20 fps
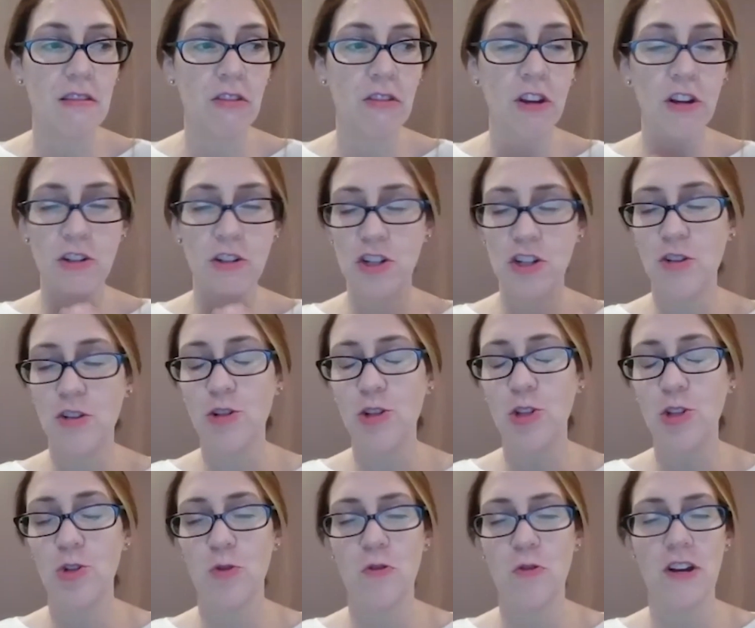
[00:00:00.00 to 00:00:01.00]
look to your
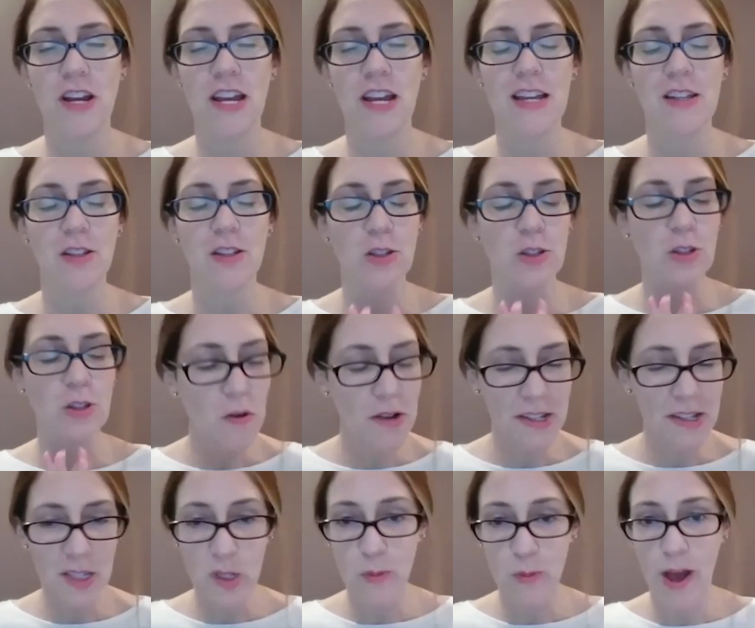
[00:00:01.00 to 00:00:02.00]
story. It's so
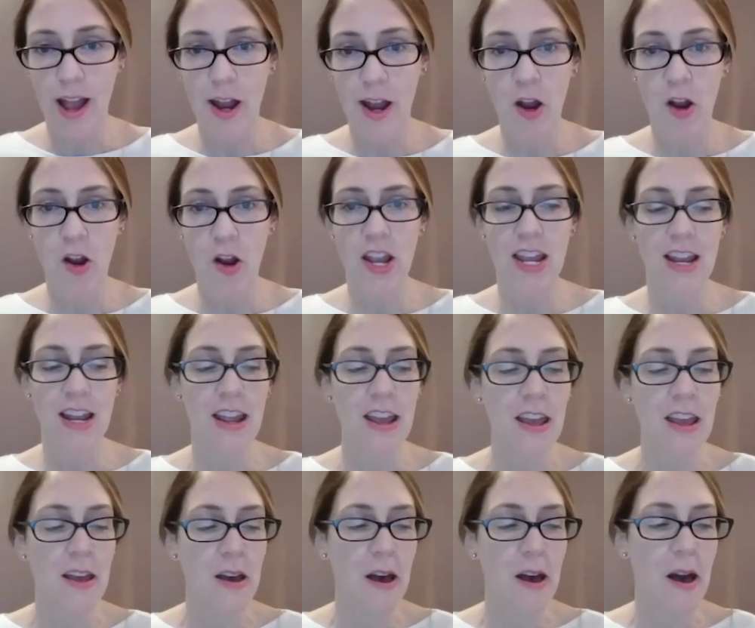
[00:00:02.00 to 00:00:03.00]
inspiring.
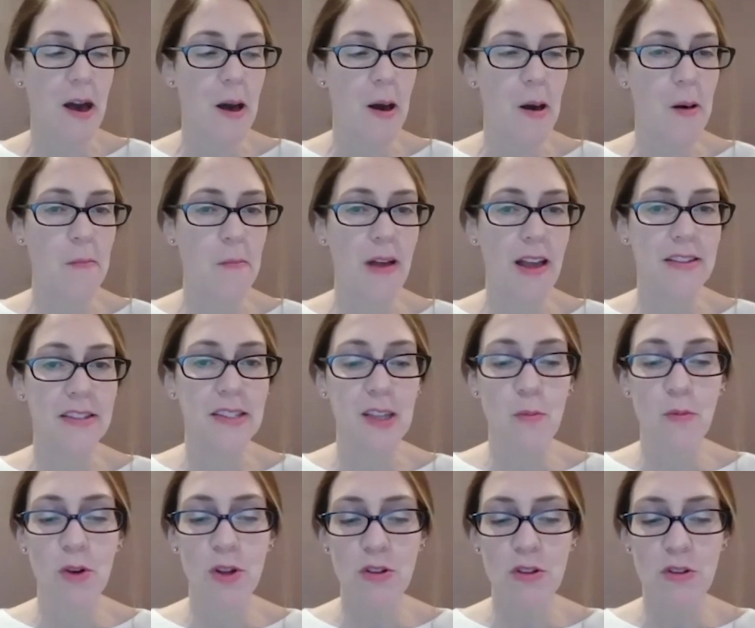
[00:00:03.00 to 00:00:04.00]
As
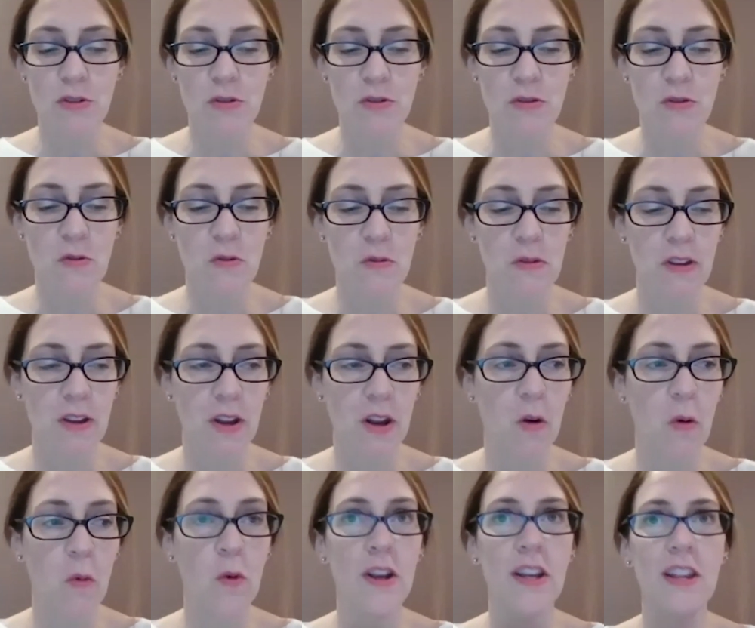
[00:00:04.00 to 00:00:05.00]
someone who, you
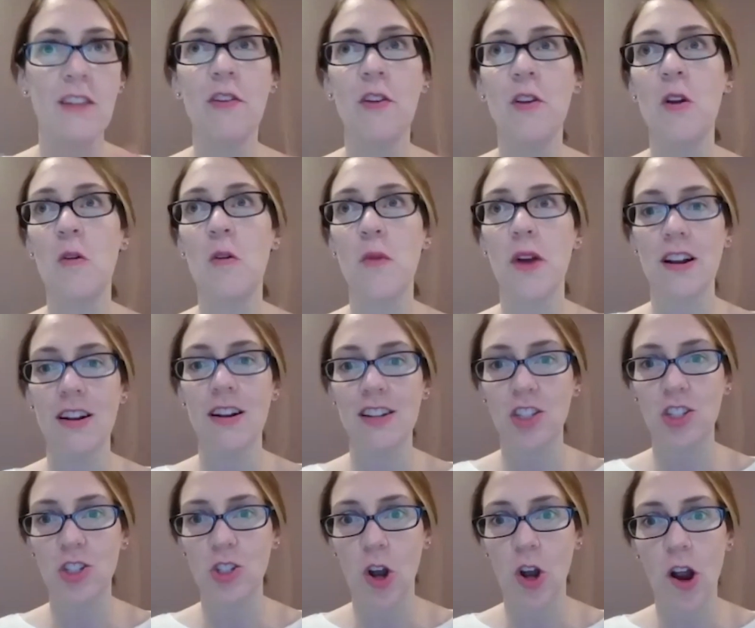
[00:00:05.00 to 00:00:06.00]
know, wouldn't even know where to
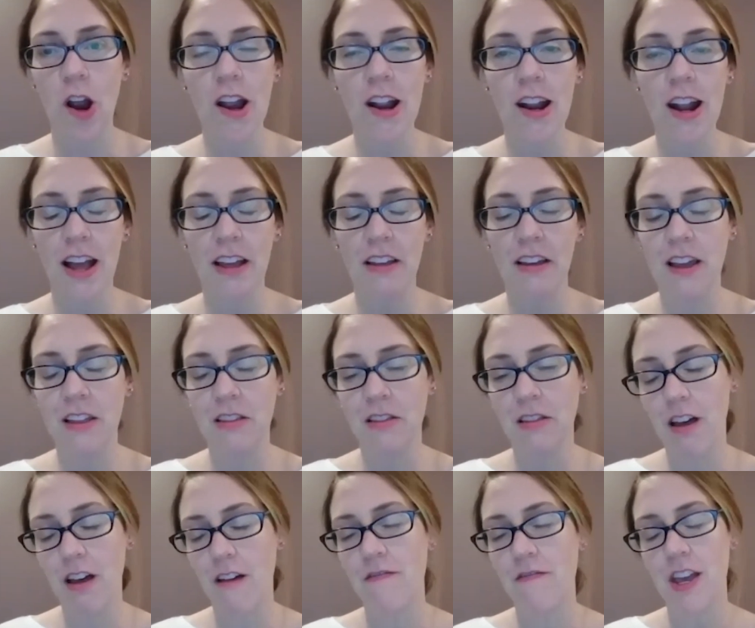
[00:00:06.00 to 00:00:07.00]
start, I
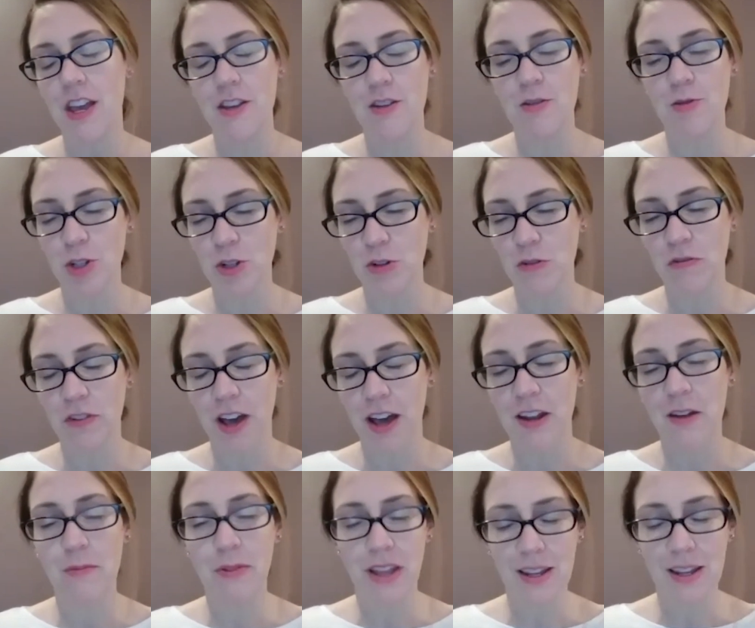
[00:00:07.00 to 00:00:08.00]
love that you two have
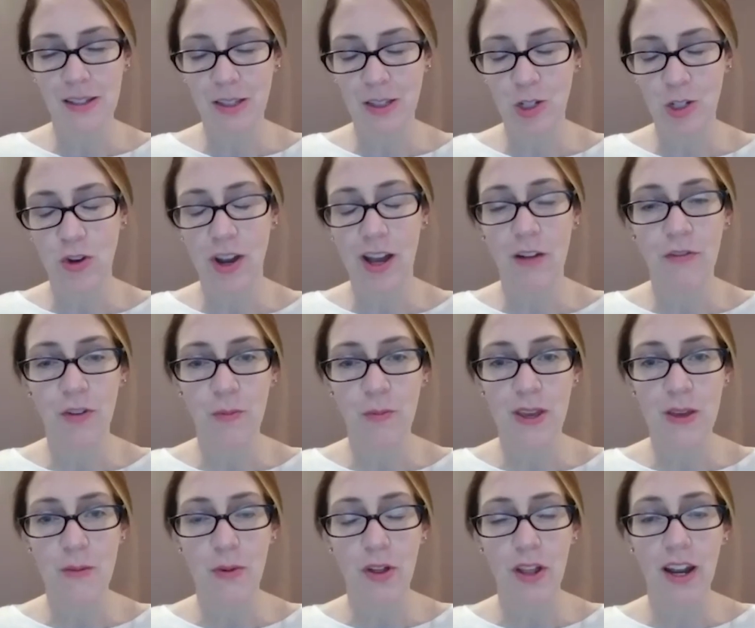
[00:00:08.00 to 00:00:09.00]
kind of blazed the trail for
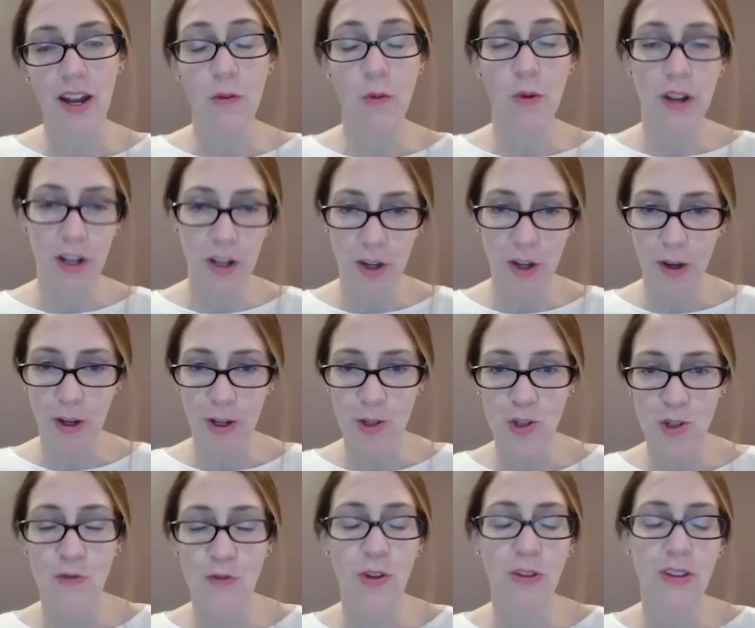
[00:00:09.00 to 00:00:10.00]
people. And I would
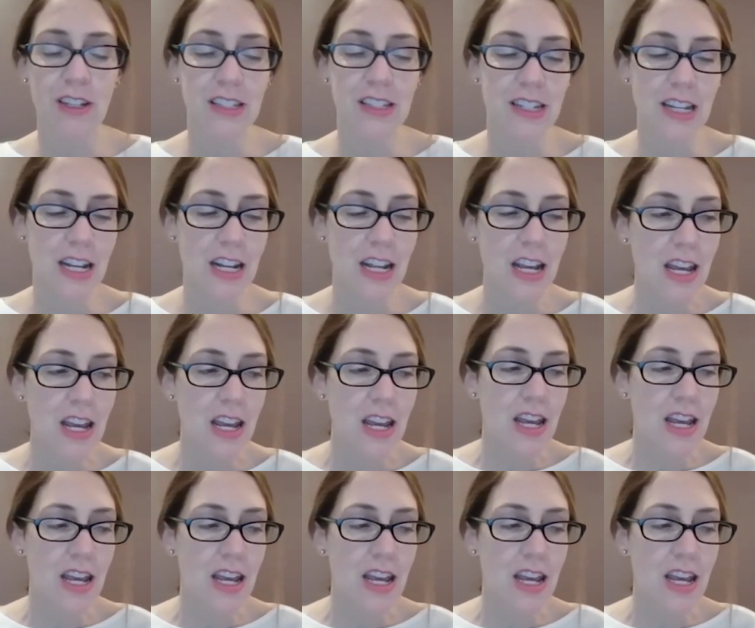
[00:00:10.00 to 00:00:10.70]
encourage you, if you're listening,